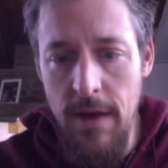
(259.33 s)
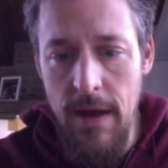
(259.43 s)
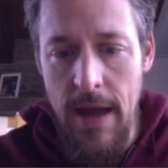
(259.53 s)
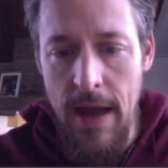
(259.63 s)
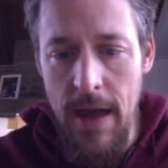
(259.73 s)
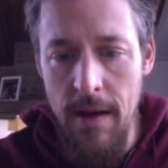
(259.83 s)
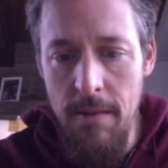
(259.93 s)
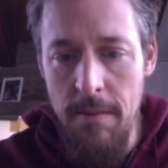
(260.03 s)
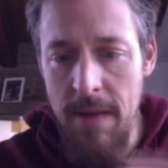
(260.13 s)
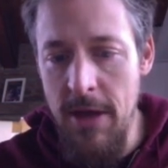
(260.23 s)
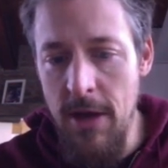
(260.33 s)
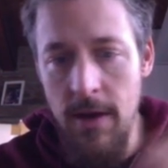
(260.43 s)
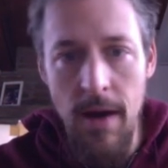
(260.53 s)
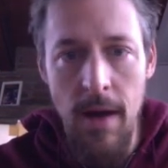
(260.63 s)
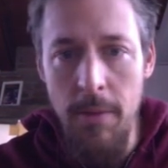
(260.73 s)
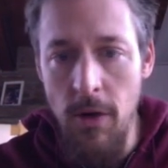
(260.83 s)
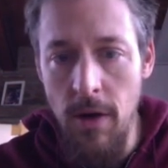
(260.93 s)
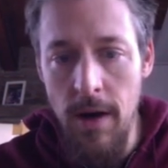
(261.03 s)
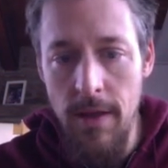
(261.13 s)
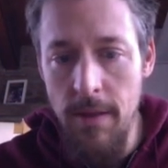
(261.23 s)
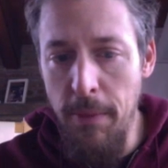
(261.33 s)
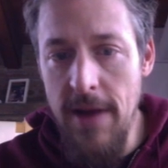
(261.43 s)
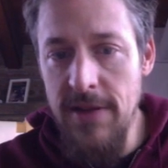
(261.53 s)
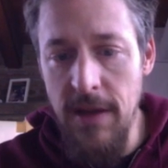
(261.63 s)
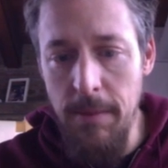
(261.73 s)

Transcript: and maybe you end up on the pricing